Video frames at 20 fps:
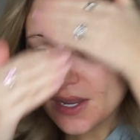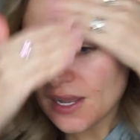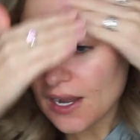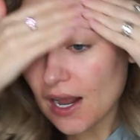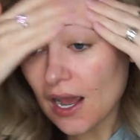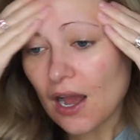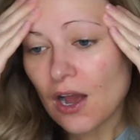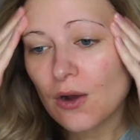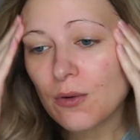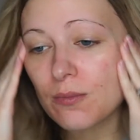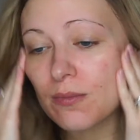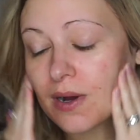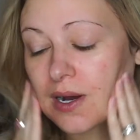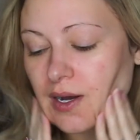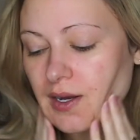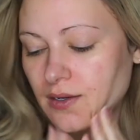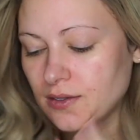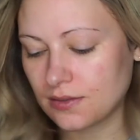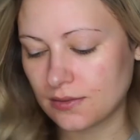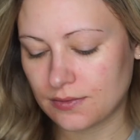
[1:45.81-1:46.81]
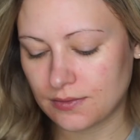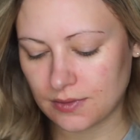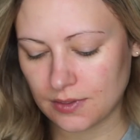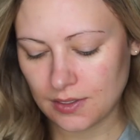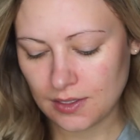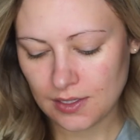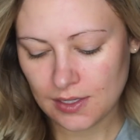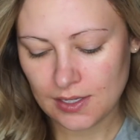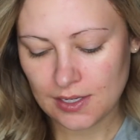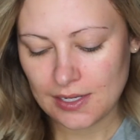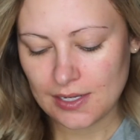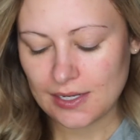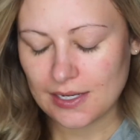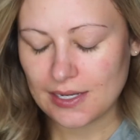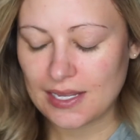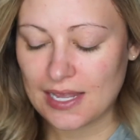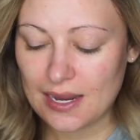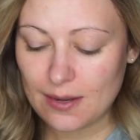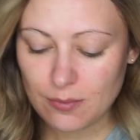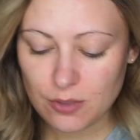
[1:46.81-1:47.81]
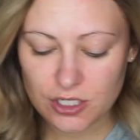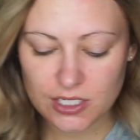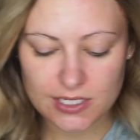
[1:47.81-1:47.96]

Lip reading: I hope my camera